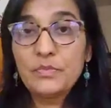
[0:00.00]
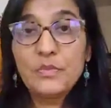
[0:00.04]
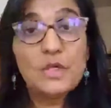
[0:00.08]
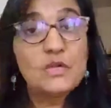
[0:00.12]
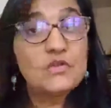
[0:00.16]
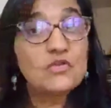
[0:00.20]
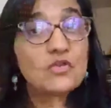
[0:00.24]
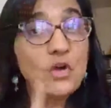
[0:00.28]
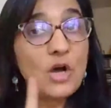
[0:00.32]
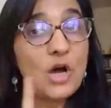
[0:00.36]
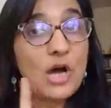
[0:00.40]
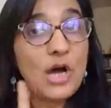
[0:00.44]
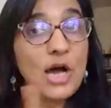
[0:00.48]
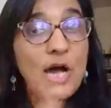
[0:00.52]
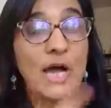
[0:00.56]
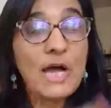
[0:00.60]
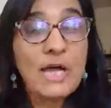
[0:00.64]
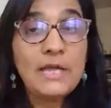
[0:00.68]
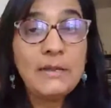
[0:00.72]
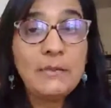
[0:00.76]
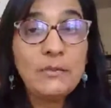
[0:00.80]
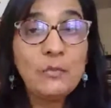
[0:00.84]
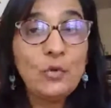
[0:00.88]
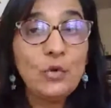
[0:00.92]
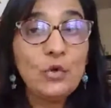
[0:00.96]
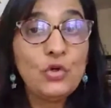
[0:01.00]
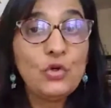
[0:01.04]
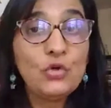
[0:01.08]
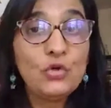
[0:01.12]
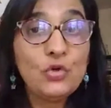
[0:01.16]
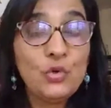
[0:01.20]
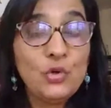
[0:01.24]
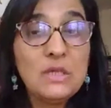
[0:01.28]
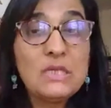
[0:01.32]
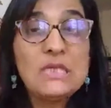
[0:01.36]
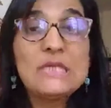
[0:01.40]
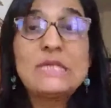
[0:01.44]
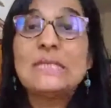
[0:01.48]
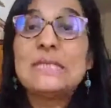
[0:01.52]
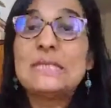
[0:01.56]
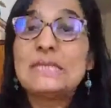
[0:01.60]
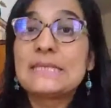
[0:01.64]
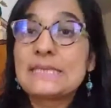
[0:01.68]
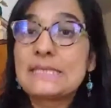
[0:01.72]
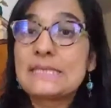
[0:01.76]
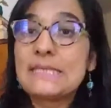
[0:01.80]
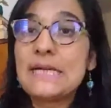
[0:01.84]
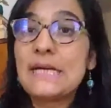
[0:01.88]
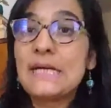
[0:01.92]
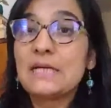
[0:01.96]
So I am going to
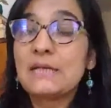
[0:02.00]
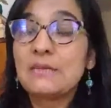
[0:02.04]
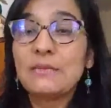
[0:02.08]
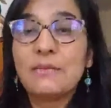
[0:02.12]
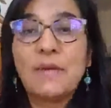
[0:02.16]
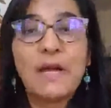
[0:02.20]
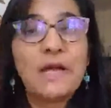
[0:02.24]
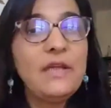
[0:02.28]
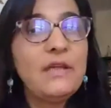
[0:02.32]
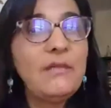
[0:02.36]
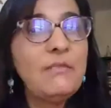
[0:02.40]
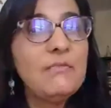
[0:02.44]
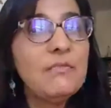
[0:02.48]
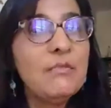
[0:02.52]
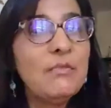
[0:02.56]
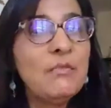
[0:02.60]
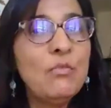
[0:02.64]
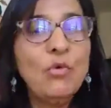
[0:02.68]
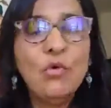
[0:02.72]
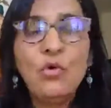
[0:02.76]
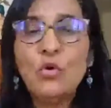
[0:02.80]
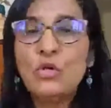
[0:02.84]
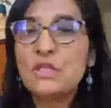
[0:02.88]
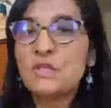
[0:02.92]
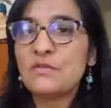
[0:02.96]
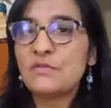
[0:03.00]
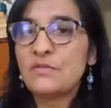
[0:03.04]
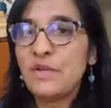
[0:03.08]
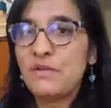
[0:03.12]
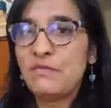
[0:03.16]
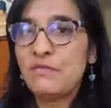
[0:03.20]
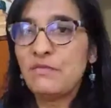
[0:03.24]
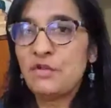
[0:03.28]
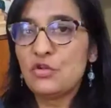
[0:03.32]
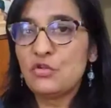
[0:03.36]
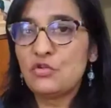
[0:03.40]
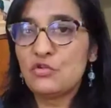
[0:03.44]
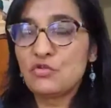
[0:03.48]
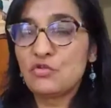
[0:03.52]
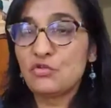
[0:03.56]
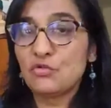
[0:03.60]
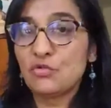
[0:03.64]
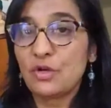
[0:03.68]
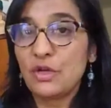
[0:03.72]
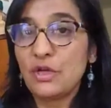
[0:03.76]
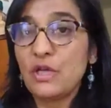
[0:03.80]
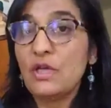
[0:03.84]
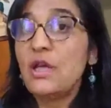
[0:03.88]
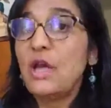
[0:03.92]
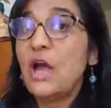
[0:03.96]
start my most favorite
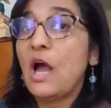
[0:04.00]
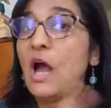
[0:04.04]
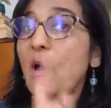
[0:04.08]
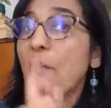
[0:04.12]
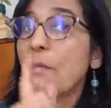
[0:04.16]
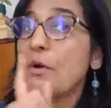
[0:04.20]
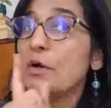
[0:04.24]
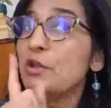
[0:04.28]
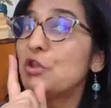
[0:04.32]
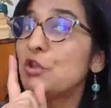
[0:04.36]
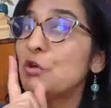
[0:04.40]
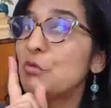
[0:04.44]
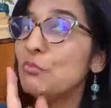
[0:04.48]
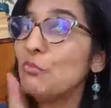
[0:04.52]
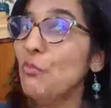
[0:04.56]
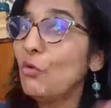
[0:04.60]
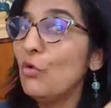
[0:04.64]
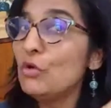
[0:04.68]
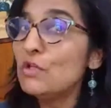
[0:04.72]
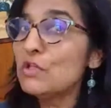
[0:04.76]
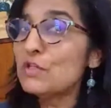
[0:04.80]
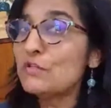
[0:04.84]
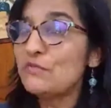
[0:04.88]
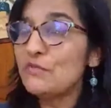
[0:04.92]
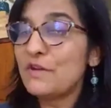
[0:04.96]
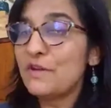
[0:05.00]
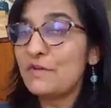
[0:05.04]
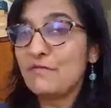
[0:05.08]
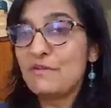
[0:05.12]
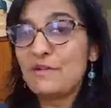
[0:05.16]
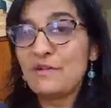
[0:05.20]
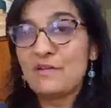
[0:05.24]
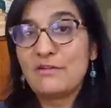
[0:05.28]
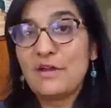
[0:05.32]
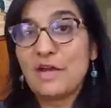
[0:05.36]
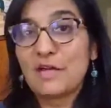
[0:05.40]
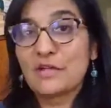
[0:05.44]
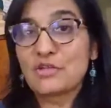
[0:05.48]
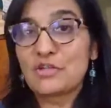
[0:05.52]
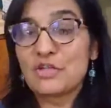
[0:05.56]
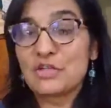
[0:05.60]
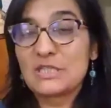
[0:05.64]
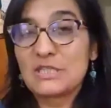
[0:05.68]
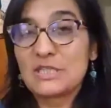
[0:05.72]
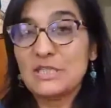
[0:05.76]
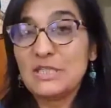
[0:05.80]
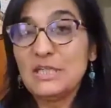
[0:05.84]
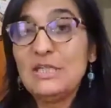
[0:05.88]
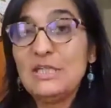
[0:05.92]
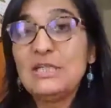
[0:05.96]
story about the most favorite
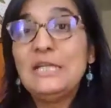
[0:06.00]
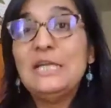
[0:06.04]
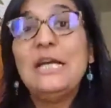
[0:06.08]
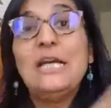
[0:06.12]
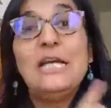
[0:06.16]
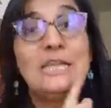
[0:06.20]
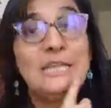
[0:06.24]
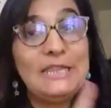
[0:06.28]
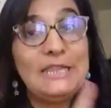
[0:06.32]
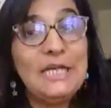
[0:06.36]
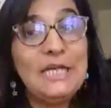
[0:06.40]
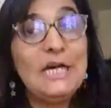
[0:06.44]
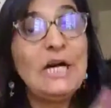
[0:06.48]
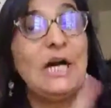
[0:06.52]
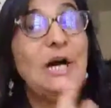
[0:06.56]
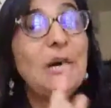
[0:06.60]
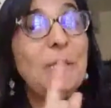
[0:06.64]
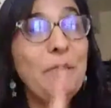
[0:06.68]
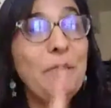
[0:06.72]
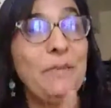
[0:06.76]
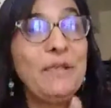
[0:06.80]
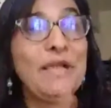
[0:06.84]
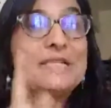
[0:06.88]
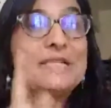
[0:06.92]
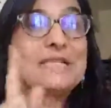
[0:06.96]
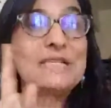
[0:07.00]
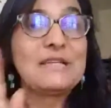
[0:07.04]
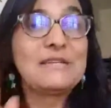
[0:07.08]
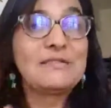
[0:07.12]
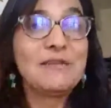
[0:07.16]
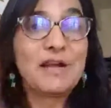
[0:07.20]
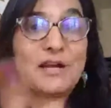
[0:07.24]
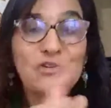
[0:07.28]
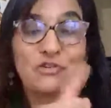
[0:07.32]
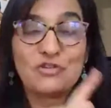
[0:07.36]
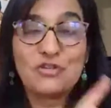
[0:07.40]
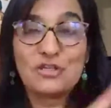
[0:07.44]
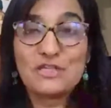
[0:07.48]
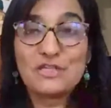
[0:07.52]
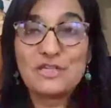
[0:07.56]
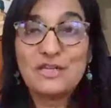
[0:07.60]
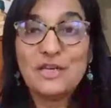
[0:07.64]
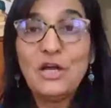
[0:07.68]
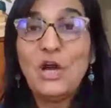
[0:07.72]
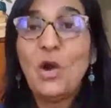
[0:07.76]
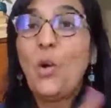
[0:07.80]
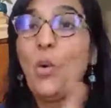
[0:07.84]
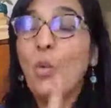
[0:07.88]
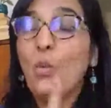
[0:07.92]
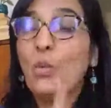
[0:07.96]
Rakshasa, the pleasant
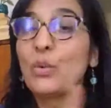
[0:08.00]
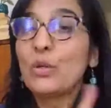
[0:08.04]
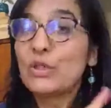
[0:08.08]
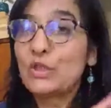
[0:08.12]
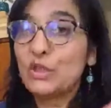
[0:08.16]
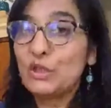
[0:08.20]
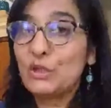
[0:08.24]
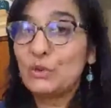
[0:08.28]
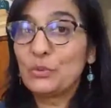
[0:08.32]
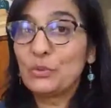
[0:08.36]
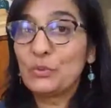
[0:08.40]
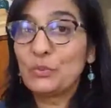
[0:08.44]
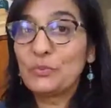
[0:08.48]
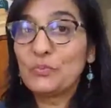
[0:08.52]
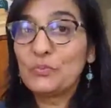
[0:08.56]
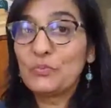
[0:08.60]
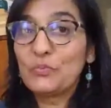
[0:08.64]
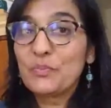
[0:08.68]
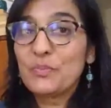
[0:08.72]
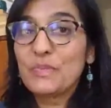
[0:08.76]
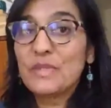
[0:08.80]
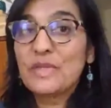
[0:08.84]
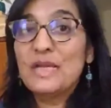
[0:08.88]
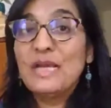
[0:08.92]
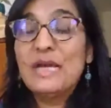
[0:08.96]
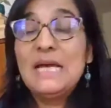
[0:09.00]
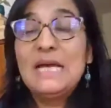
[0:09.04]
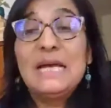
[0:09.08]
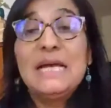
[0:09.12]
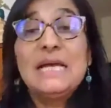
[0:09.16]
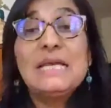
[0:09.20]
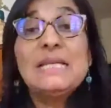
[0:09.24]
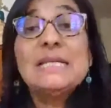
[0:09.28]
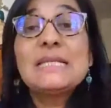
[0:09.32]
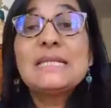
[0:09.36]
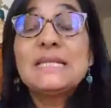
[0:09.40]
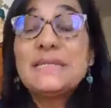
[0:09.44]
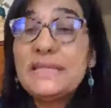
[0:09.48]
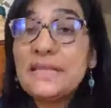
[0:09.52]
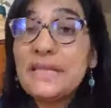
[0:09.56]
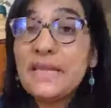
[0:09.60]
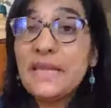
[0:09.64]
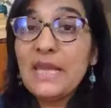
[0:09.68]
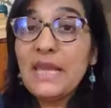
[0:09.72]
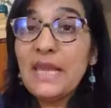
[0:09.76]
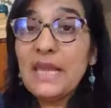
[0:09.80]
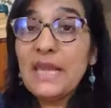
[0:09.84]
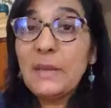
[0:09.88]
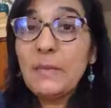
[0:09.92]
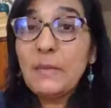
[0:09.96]
Rakshasa, with you. His
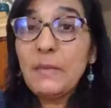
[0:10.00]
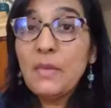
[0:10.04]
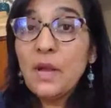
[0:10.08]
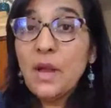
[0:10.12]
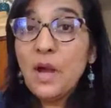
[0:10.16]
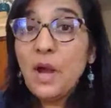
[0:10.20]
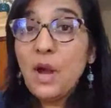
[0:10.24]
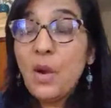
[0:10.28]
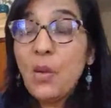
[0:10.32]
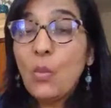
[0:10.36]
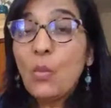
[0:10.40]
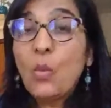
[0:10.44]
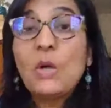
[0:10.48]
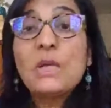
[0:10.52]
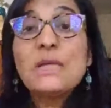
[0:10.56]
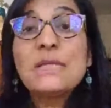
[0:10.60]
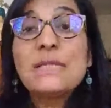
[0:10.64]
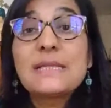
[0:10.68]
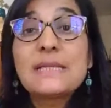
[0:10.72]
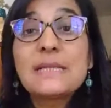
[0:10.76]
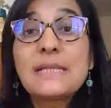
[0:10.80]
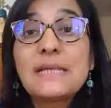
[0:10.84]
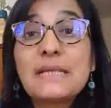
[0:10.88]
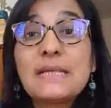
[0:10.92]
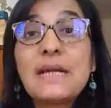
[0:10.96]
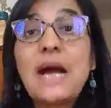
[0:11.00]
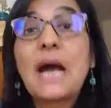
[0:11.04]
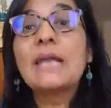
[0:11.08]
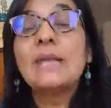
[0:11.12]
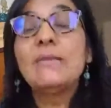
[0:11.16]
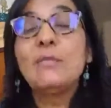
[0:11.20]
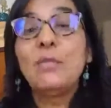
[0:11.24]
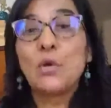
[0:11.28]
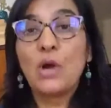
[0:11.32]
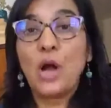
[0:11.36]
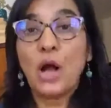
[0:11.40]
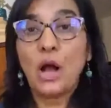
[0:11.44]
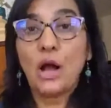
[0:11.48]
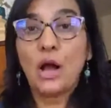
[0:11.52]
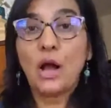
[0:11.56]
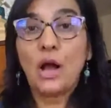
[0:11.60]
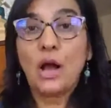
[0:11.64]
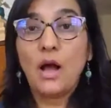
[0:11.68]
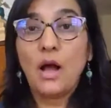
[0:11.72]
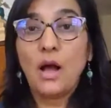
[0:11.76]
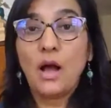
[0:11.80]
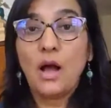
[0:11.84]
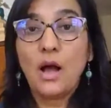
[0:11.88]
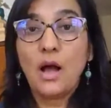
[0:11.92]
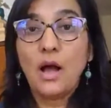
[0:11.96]
name was Karimuga.
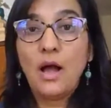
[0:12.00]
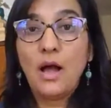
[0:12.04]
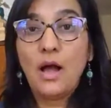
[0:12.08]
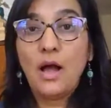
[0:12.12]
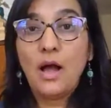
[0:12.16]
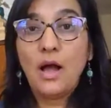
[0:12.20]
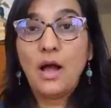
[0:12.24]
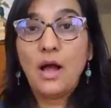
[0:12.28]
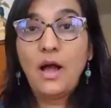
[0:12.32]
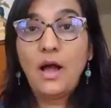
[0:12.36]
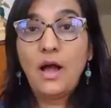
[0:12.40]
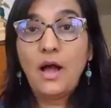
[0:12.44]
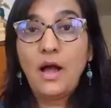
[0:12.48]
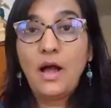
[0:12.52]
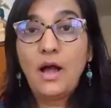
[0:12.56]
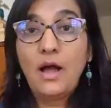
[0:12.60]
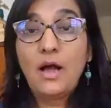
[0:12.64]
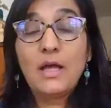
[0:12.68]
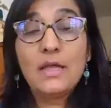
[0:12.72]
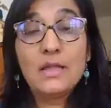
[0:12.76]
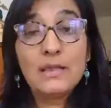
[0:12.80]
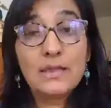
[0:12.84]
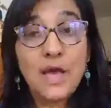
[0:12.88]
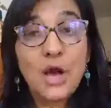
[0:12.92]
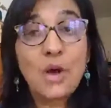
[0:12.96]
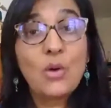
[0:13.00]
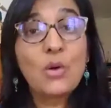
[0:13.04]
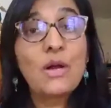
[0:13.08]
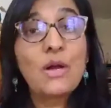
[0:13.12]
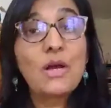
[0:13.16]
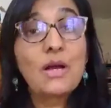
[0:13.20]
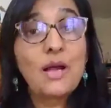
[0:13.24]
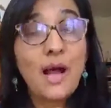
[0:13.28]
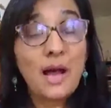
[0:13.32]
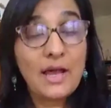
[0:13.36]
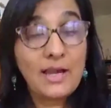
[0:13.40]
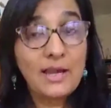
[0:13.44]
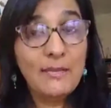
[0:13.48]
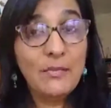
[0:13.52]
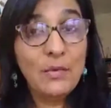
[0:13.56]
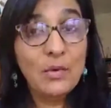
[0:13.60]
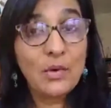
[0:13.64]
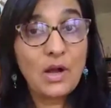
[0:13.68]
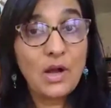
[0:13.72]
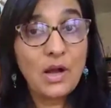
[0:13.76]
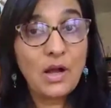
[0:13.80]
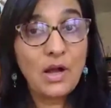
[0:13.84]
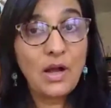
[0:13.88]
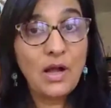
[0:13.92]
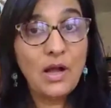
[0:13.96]
Now
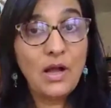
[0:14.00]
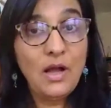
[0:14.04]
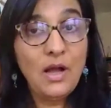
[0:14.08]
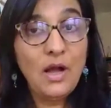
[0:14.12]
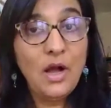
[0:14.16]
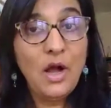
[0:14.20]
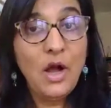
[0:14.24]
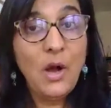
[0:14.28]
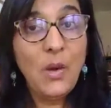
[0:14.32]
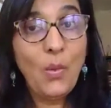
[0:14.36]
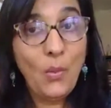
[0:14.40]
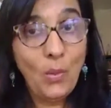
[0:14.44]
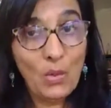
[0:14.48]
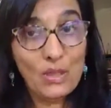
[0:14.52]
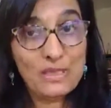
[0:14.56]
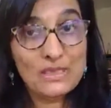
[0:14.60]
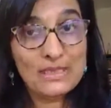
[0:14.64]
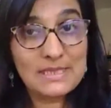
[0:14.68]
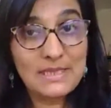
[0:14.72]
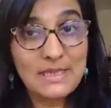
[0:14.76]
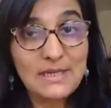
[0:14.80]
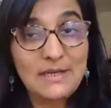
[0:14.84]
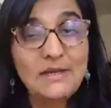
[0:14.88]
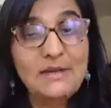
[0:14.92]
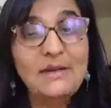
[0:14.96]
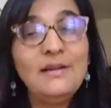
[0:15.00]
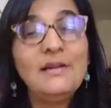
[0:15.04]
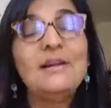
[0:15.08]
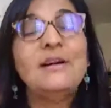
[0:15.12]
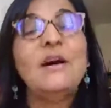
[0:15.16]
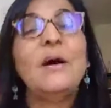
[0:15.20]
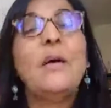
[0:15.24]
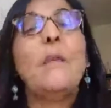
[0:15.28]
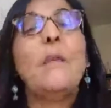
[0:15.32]
Karimuga was a